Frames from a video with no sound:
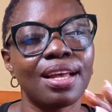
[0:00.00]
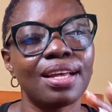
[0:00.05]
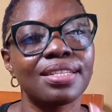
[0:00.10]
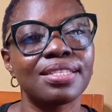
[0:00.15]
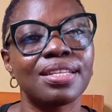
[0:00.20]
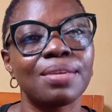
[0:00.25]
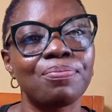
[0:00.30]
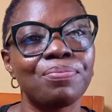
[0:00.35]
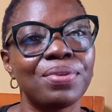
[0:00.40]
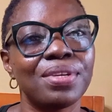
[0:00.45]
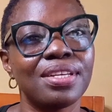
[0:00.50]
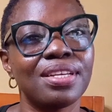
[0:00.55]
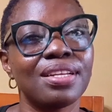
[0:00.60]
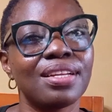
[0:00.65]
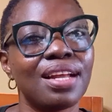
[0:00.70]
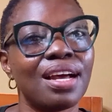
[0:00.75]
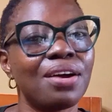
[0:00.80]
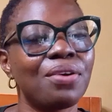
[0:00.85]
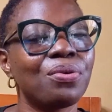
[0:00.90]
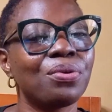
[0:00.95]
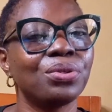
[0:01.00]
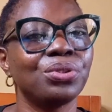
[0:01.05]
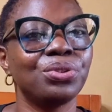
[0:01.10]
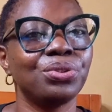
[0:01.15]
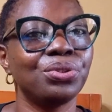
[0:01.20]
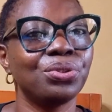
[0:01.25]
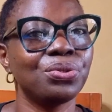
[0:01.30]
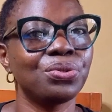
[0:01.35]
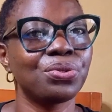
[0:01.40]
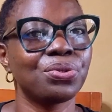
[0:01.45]
as a beginner on
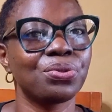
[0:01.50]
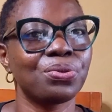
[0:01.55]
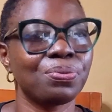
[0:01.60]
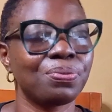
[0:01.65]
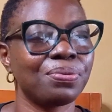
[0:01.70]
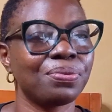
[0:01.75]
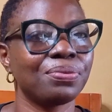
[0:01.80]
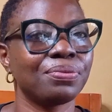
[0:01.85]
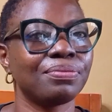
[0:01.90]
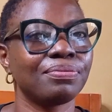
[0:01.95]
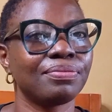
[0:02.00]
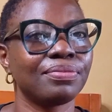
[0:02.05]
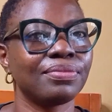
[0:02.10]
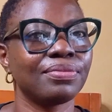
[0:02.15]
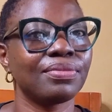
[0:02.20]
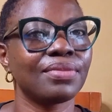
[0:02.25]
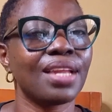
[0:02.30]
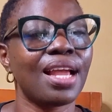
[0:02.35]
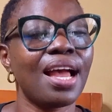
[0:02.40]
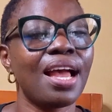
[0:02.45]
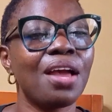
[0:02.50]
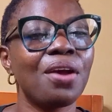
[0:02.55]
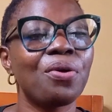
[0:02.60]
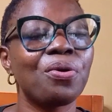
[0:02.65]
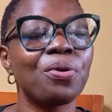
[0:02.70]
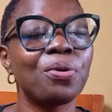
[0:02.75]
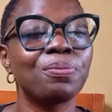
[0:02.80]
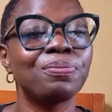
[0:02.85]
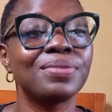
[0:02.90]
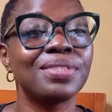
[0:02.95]
YouTube, I
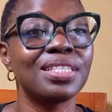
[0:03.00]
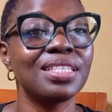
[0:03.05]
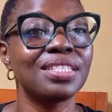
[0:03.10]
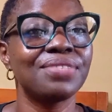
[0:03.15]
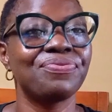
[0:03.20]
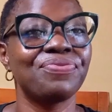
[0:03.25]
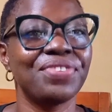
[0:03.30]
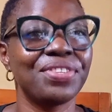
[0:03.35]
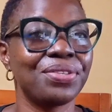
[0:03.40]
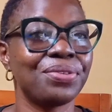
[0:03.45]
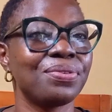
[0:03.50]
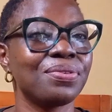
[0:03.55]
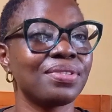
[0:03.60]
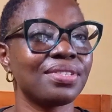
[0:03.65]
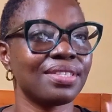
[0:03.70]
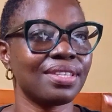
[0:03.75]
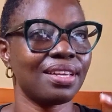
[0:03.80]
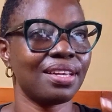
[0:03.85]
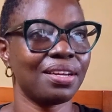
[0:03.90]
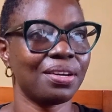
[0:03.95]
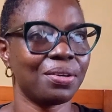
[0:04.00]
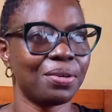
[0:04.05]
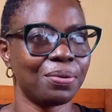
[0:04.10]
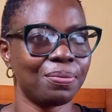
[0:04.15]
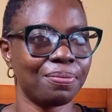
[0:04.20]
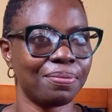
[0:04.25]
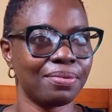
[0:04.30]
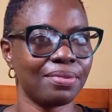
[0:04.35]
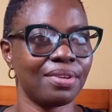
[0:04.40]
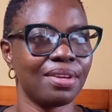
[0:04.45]
hope these videos
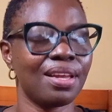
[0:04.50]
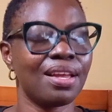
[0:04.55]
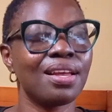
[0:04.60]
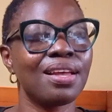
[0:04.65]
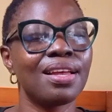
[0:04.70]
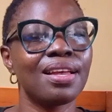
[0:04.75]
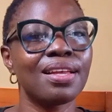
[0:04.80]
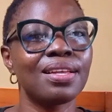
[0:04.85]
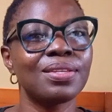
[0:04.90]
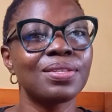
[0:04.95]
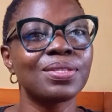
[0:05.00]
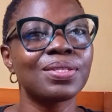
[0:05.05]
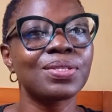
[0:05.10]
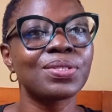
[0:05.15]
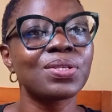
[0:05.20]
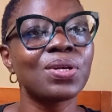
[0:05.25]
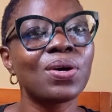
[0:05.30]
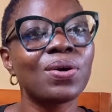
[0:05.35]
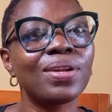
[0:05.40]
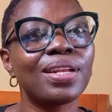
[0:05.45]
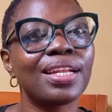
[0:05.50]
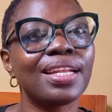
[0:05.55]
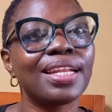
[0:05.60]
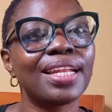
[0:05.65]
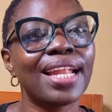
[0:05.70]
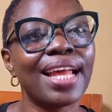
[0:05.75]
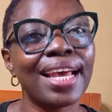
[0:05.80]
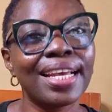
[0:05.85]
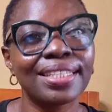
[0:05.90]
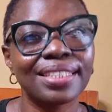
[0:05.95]
help. So
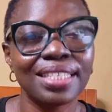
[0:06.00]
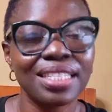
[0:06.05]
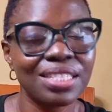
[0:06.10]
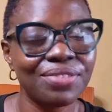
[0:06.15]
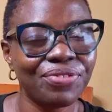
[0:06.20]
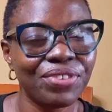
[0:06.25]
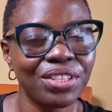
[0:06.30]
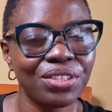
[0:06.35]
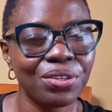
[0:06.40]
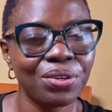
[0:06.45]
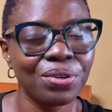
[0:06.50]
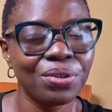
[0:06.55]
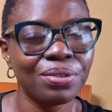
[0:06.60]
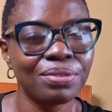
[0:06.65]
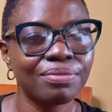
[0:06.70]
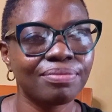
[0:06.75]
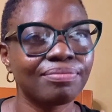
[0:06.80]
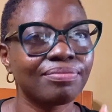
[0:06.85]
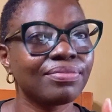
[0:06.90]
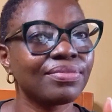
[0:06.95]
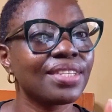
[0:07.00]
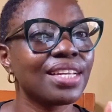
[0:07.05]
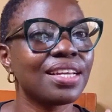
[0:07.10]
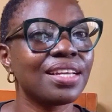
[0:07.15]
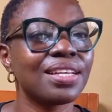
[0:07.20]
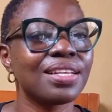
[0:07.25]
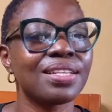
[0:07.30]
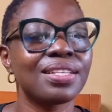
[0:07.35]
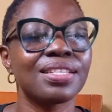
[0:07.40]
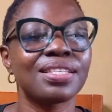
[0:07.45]
like this video,
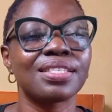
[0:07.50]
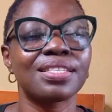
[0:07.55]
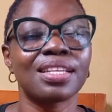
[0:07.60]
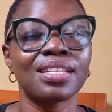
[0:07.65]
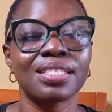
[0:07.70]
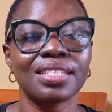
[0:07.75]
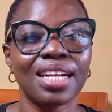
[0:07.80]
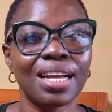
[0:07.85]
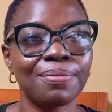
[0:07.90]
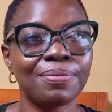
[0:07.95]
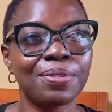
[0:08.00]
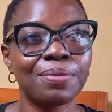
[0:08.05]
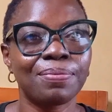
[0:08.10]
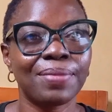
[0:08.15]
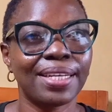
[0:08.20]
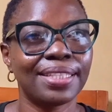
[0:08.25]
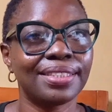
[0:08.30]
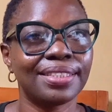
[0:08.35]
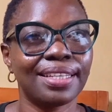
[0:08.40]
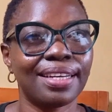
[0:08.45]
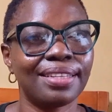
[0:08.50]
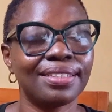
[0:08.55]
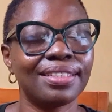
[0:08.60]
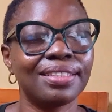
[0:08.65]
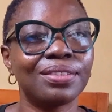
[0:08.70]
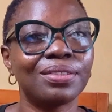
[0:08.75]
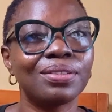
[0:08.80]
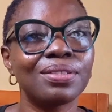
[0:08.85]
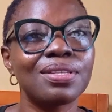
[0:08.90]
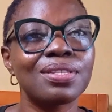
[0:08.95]
subscribe to my
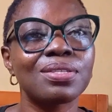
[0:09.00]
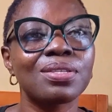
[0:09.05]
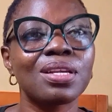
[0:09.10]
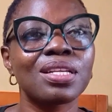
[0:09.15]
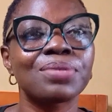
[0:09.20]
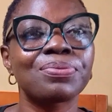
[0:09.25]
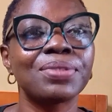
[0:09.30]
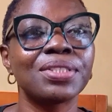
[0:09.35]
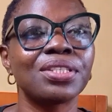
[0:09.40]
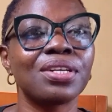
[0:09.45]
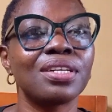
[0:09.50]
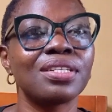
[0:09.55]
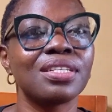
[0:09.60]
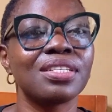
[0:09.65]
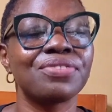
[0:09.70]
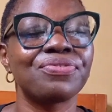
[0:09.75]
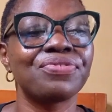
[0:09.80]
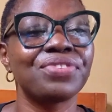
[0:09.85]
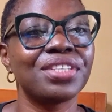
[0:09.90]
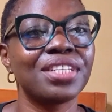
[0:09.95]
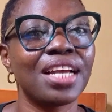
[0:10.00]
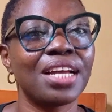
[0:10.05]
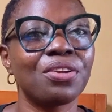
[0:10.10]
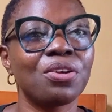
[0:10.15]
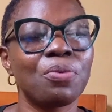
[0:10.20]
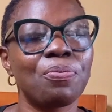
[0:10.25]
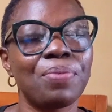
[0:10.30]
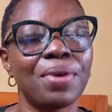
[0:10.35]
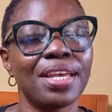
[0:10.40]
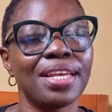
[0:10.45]
channel. Subscription is free, you're
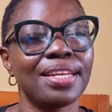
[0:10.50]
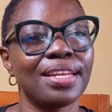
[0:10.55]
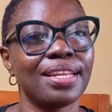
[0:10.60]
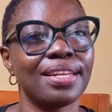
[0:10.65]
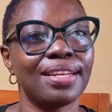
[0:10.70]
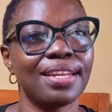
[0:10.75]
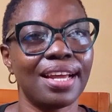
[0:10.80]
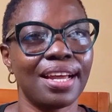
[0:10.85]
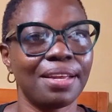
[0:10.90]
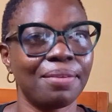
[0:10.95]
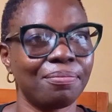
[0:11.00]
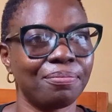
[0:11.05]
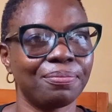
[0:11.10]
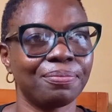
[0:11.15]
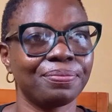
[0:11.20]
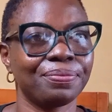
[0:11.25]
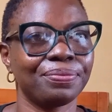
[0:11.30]
not paying a dime.